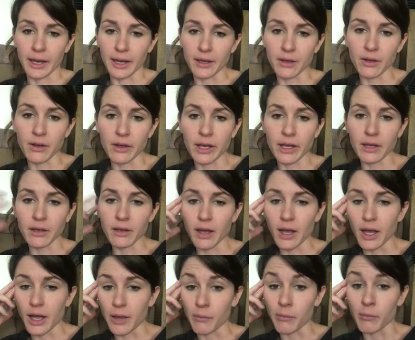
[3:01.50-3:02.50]
handle it.
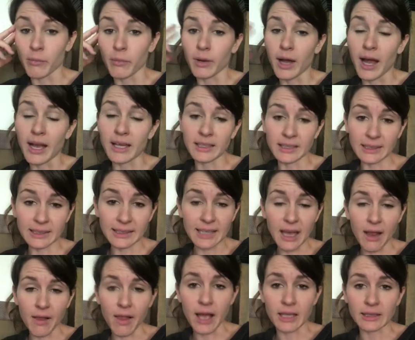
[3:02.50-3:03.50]
I did
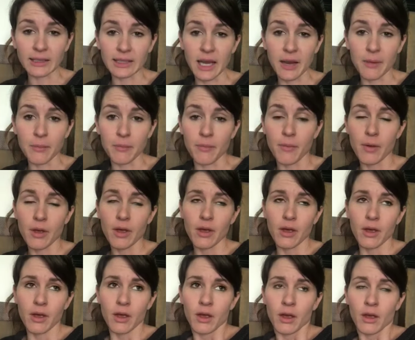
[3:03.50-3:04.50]
say last time
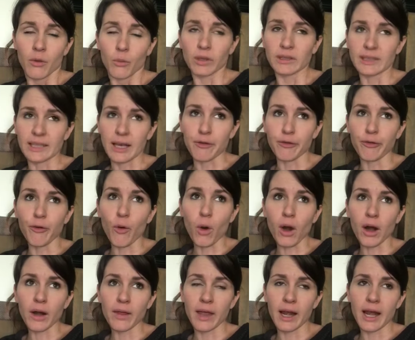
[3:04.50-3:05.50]
with set
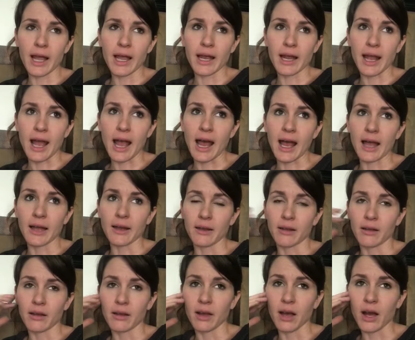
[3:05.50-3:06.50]
4 that I had
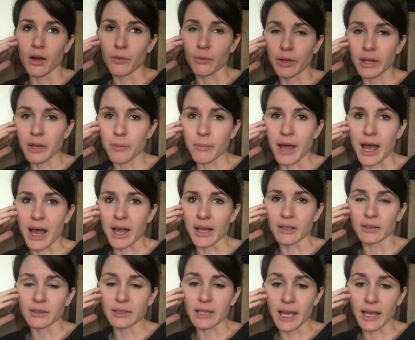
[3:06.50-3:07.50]
a really
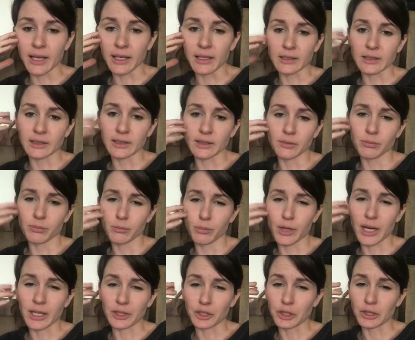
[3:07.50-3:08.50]
bad sinus
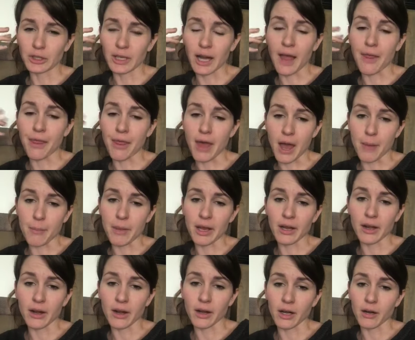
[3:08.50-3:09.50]
pressure, and that made
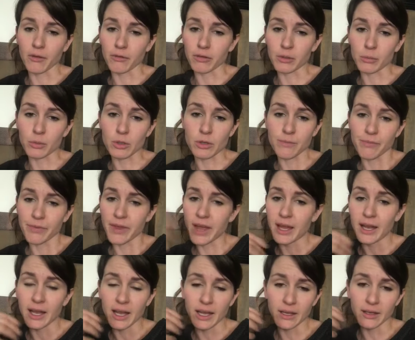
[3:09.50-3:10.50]
it uncomfortable.
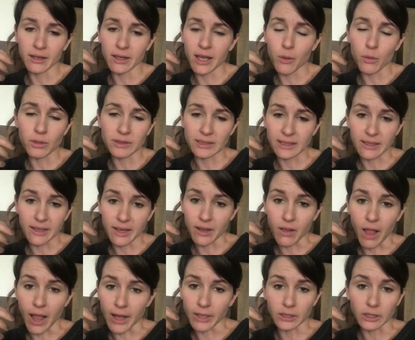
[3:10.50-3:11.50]
That wasn't the
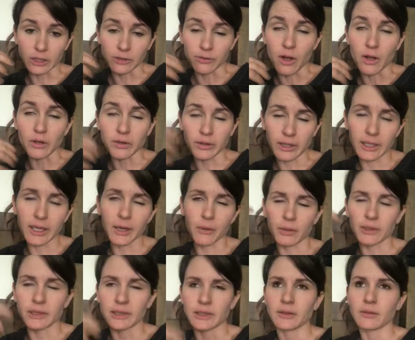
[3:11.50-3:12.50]
aligner's fault. It
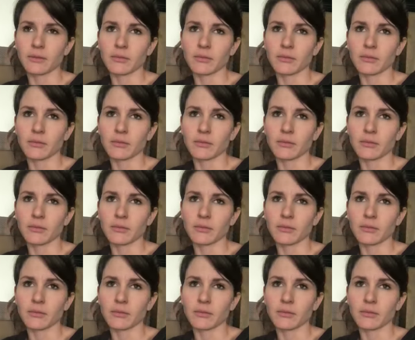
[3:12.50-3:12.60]
was